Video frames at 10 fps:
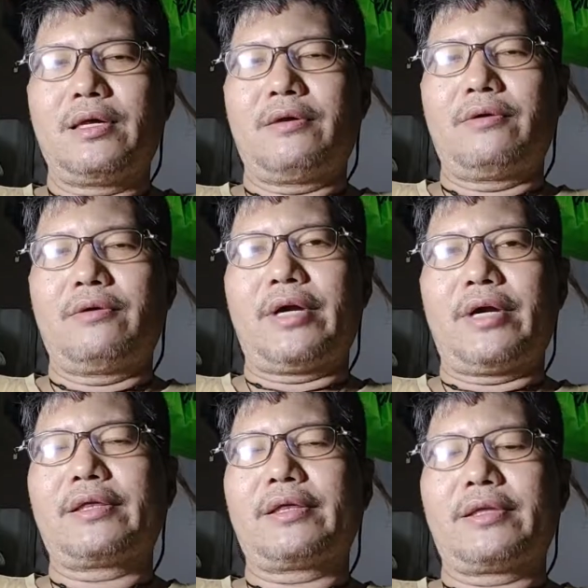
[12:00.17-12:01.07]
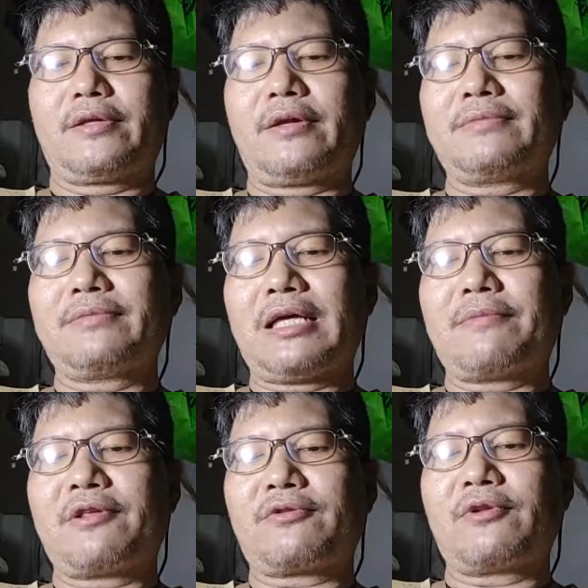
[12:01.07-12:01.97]
All right. Sometimes it's
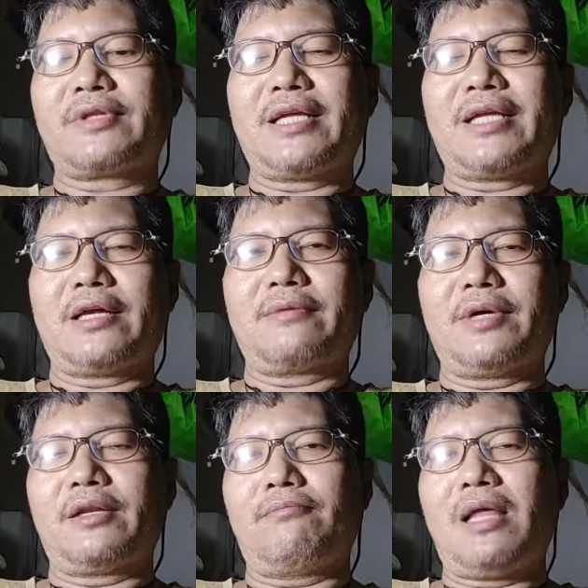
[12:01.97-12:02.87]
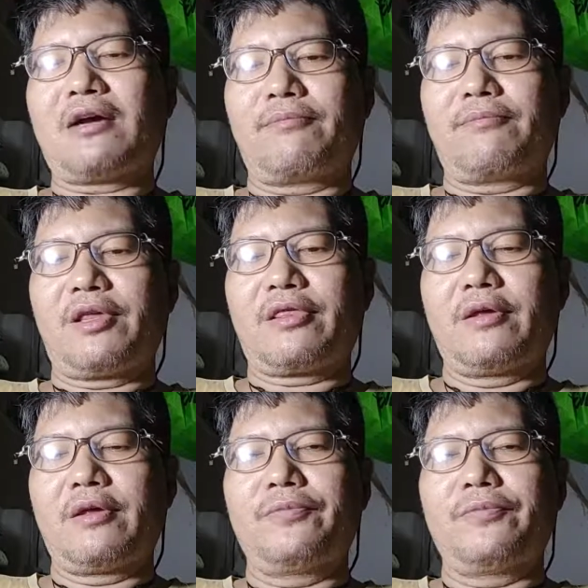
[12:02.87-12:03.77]
also done by the blacksmith
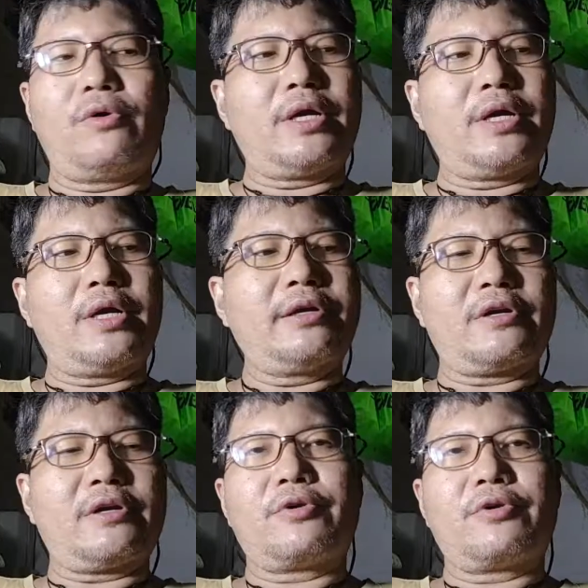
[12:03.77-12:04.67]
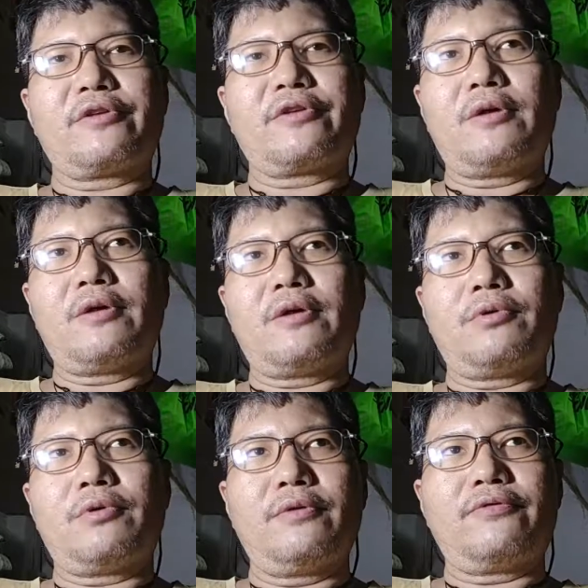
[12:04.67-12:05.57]
or the artisan. For
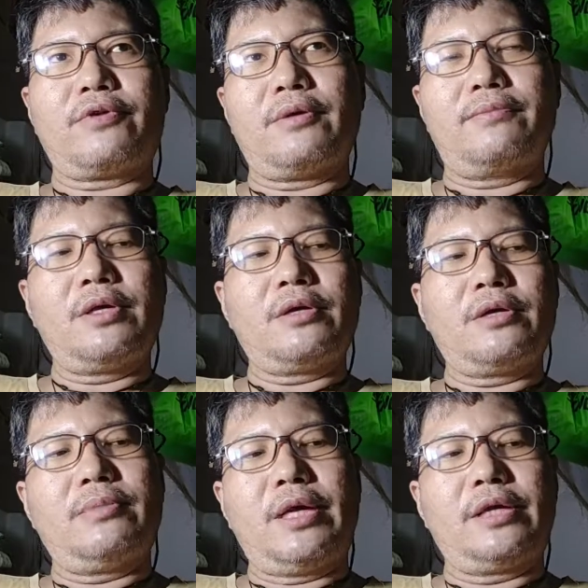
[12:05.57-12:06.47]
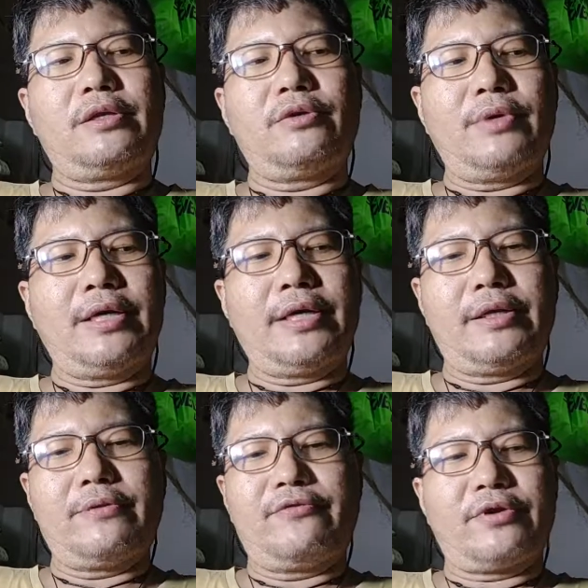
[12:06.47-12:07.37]
example, for a Bikol blade, you will need
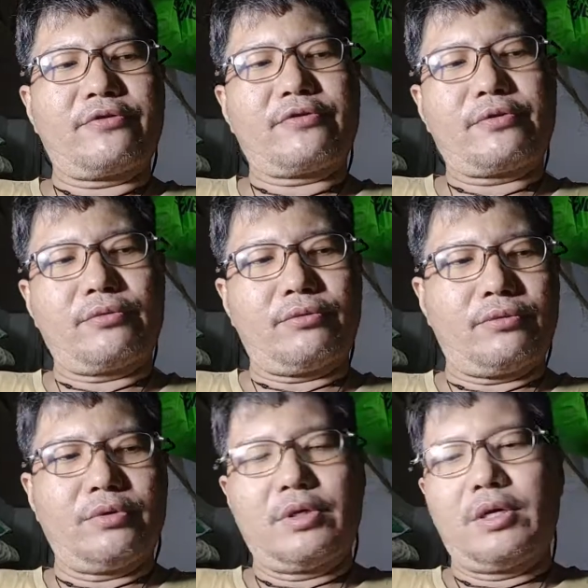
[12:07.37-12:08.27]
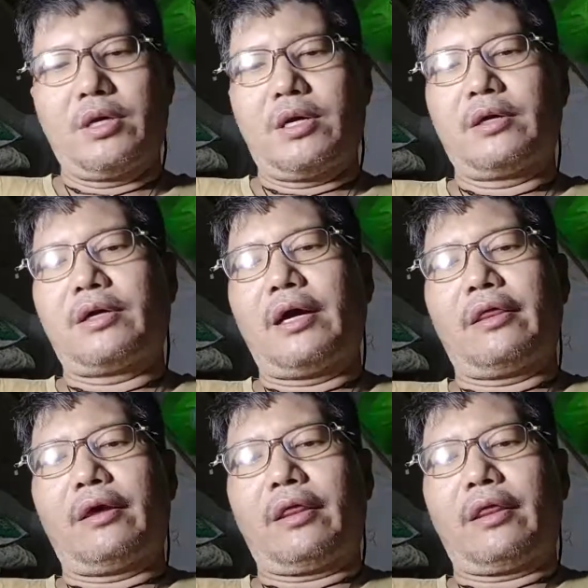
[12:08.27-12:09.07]
first to gather